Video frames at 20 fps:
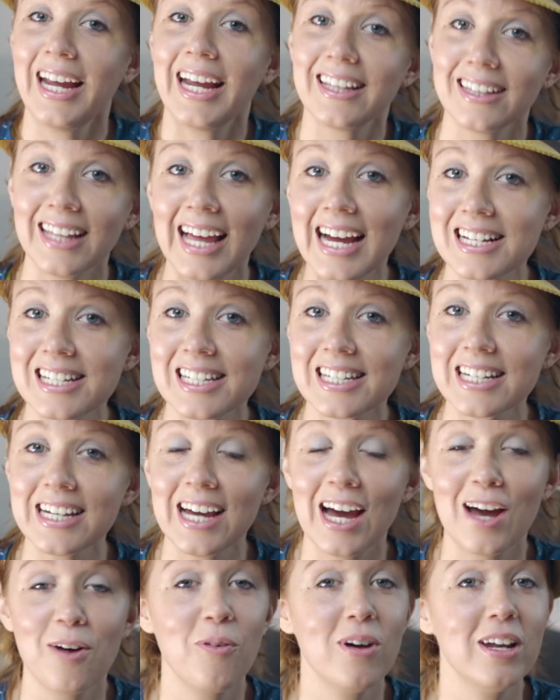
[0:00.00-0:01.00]
And
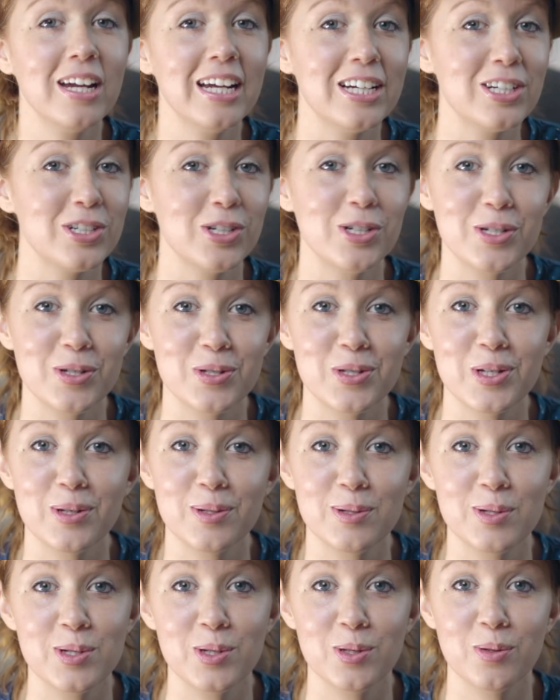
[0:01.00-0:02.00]
lastly, I want to introduce
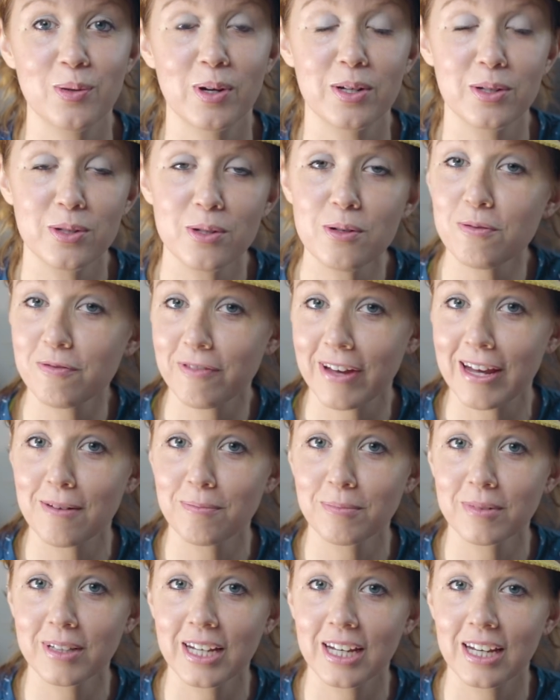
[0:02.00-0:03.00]
you to a new
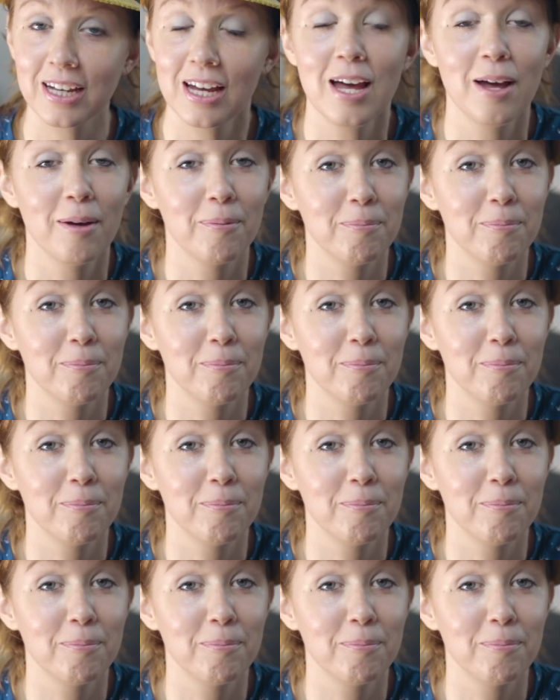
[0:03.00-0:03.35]
family